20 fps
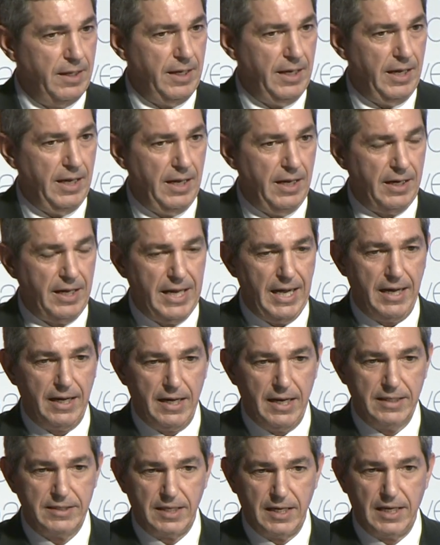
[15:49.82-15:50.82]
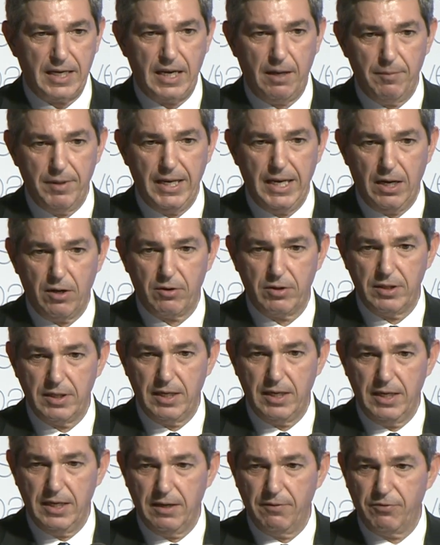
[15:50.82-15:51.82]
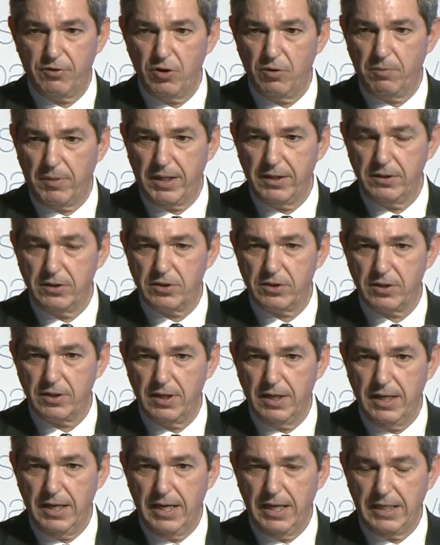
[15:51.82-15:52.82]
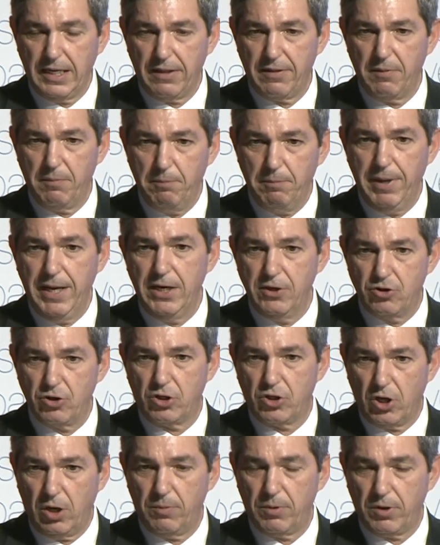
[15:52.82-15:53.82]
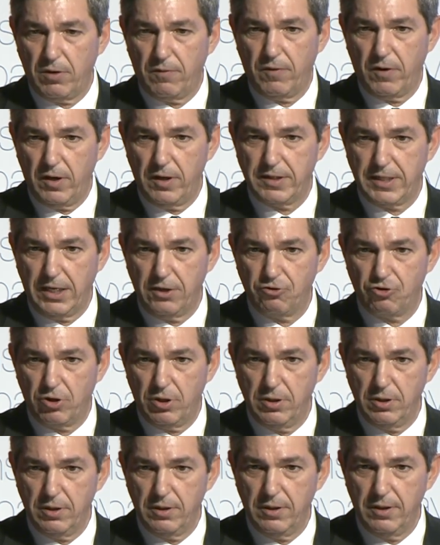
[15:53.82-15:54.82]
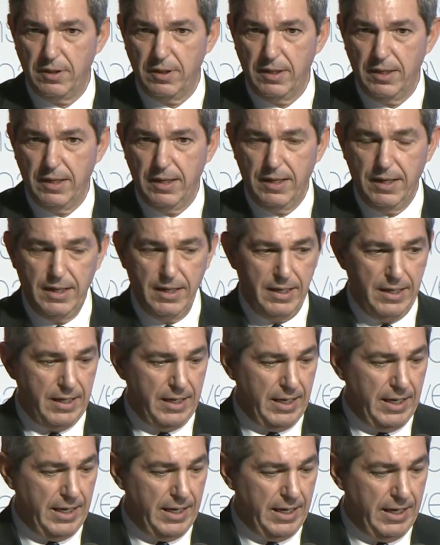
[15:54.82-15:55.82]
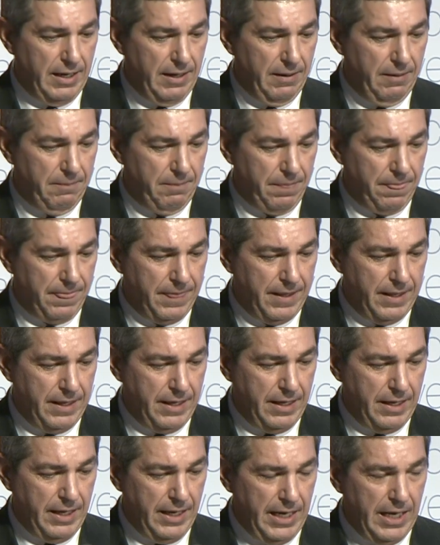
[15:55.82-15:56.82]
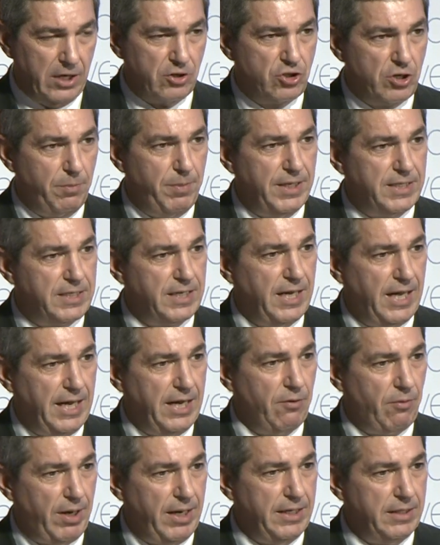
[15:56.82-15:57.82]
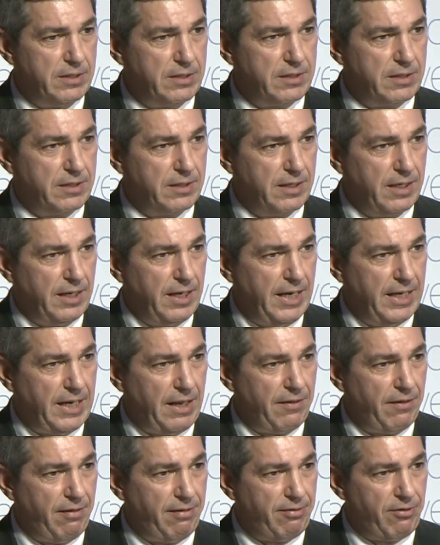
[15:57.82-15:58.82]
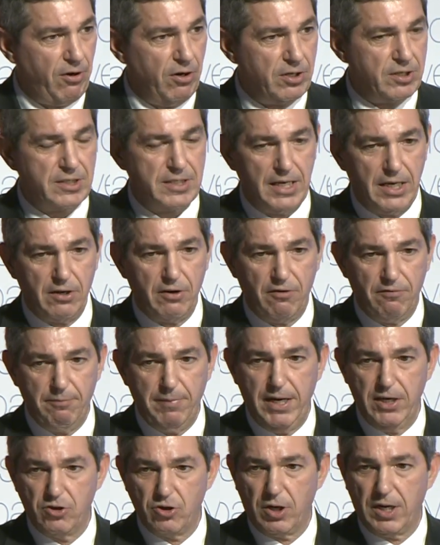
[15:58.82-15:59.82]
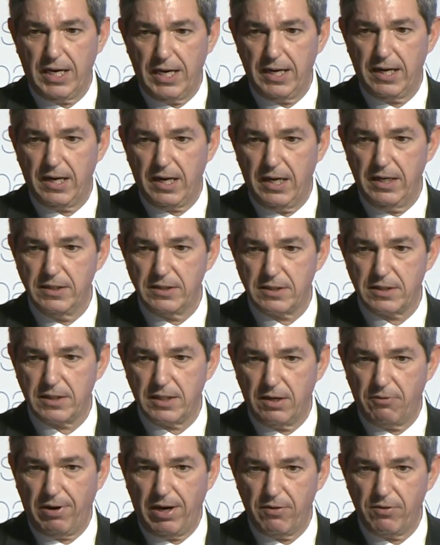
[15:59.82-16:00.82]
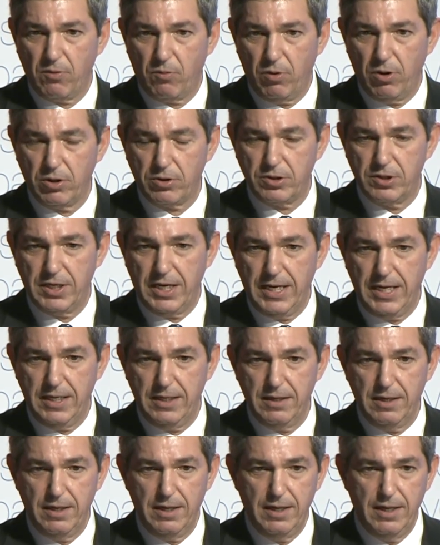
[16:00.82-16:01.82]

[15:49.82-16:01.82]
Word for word: uh, guidelines that are coming out in, in a few months, another major topic of our attention. Um, L G B T I rights, another third set of major guidelines around the world today,